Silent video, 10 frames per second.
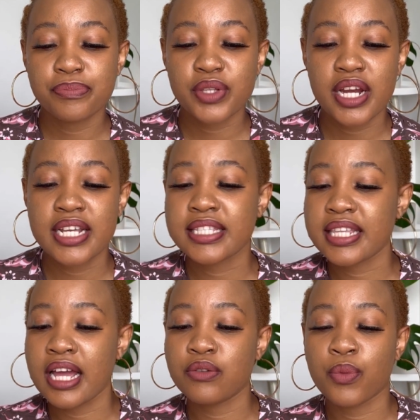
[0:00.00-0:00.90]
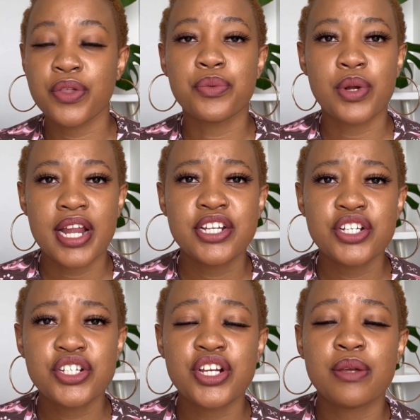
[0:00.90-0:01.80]
let's start with
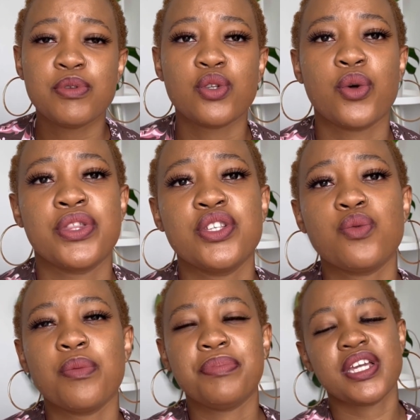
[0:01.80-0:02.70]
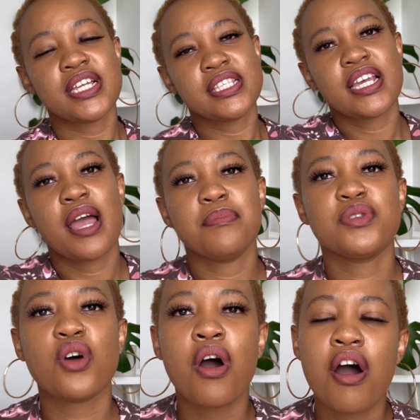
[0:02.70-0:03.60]
relationships. So this will be in
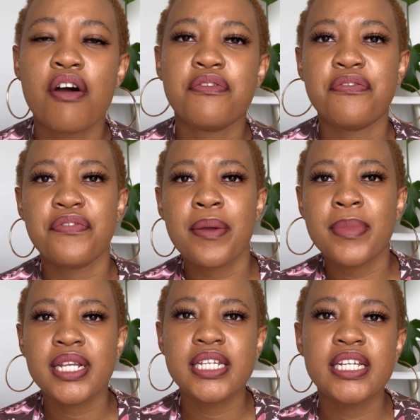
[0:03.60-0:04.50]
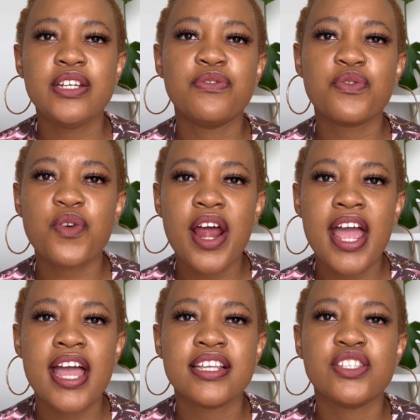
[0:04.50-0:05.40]
terms of family,
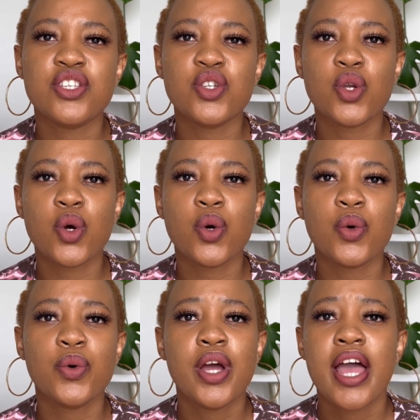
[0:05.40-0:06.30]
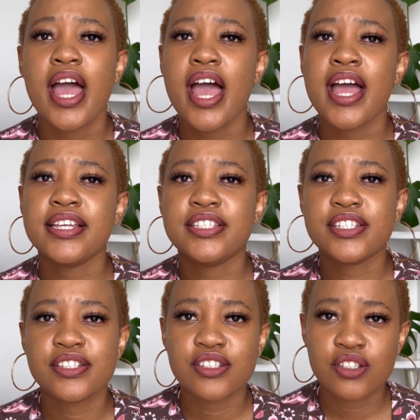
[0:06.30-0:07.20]
friends, and
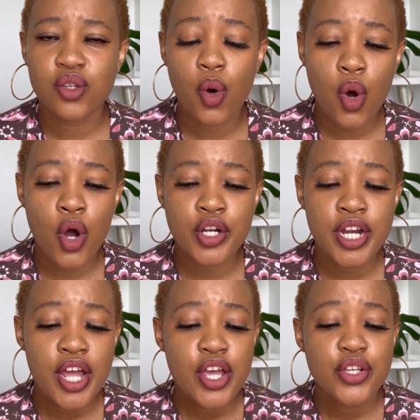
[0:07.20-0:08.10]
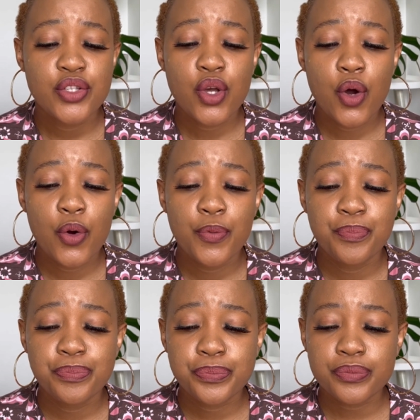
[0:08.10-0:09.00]
so on. So
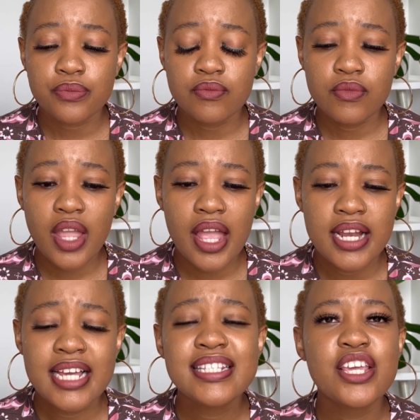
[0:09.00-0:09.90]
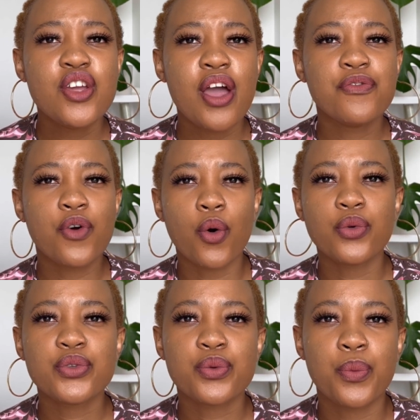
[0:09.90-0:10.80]
let's say you have
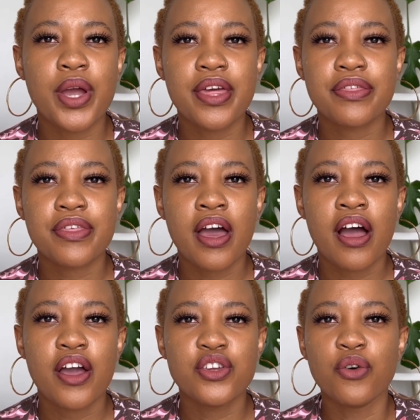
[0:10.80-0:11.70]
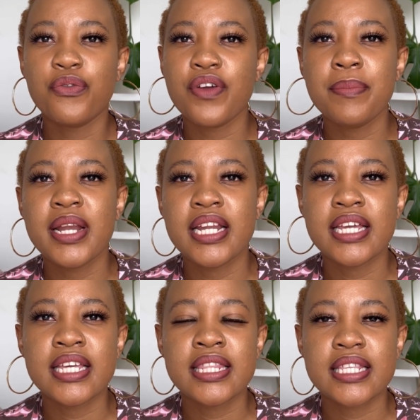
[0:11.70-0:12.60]
goals with your
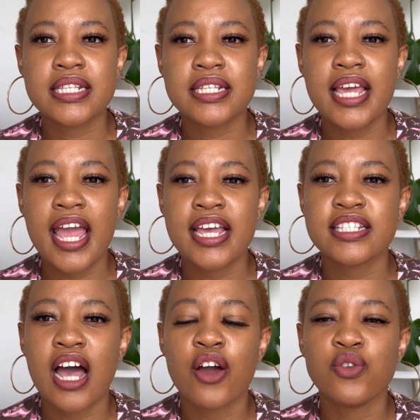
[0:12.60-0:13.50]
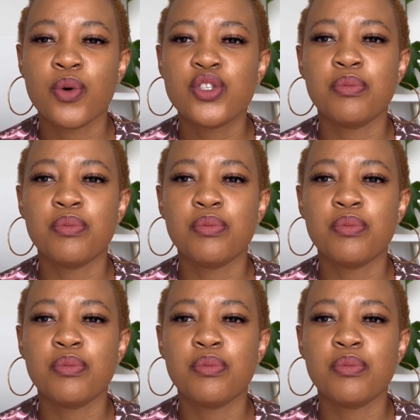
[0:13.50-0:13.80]
family. In this case, how you want to